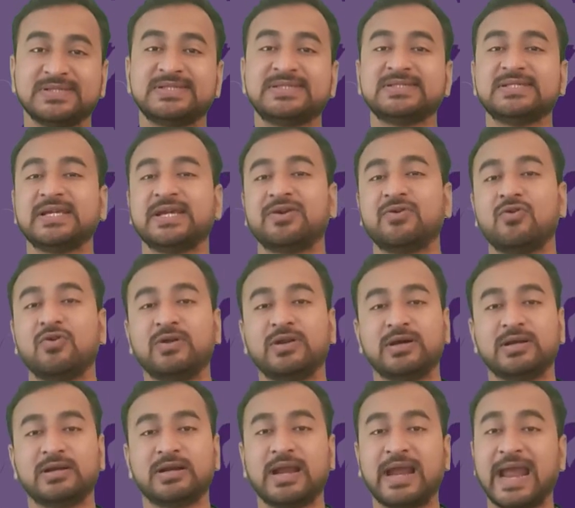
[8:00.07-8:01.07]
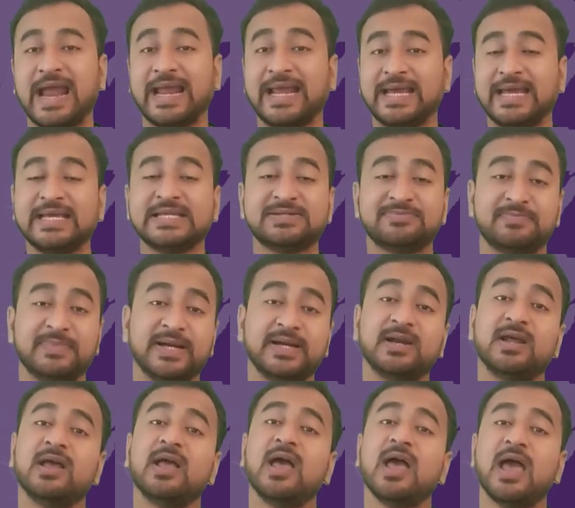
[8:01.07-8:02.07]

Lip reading: stakeholder engagement,